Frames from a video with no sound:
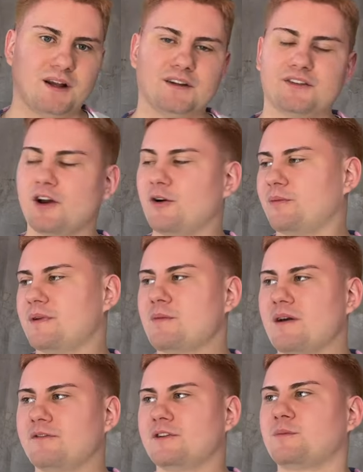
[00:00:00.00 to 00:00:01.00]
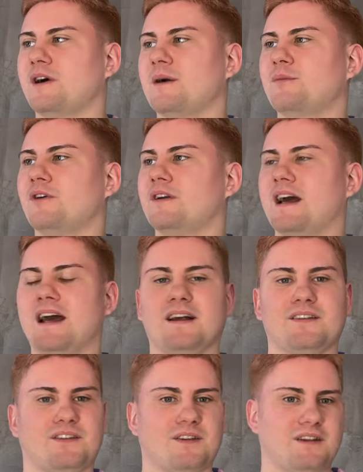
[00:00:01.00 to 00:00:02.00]
So we went for the white one,
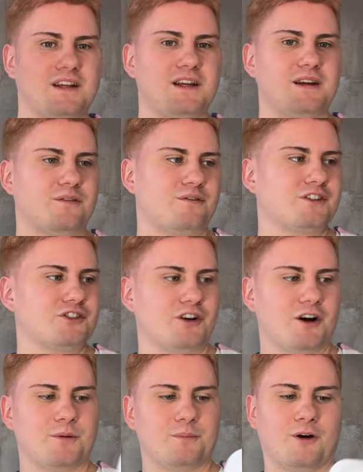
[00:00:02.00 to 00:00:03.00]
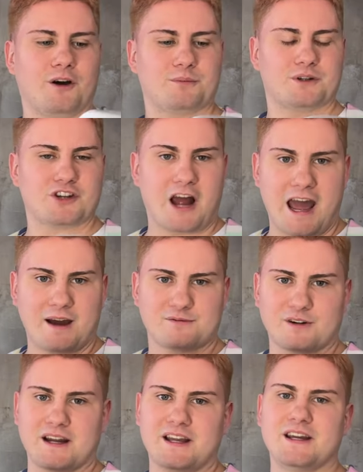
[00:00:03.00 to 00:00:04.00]
as the original HomePod, which I have
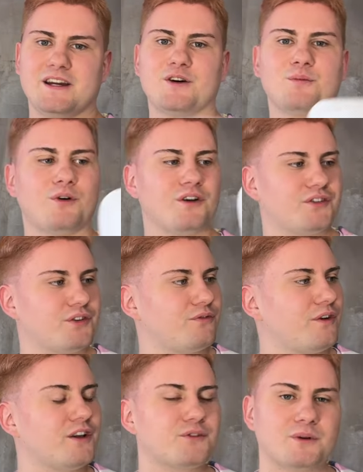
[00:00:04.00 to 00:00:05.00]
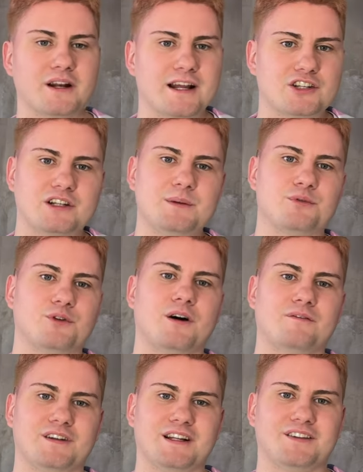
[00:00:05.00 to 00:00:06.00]
right here, was the first one I actually bought
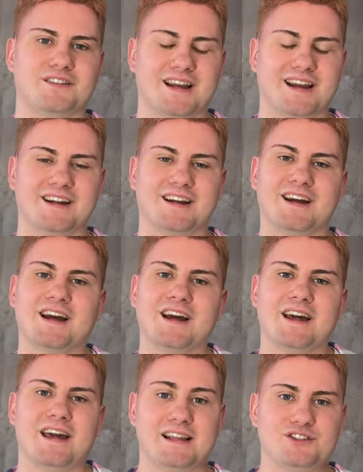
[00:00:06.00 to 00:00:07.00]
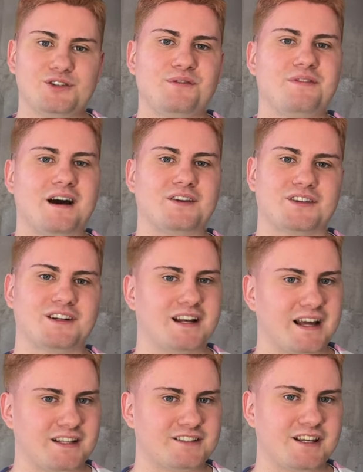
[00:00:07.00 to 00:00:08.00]
on release date in
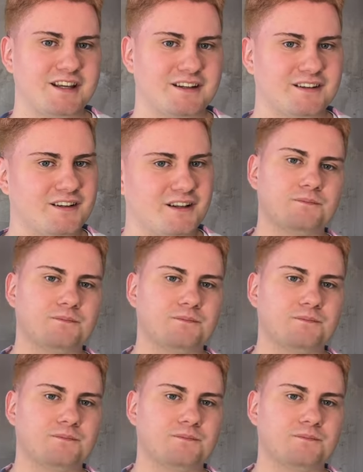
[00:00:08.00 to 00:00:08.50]
2018.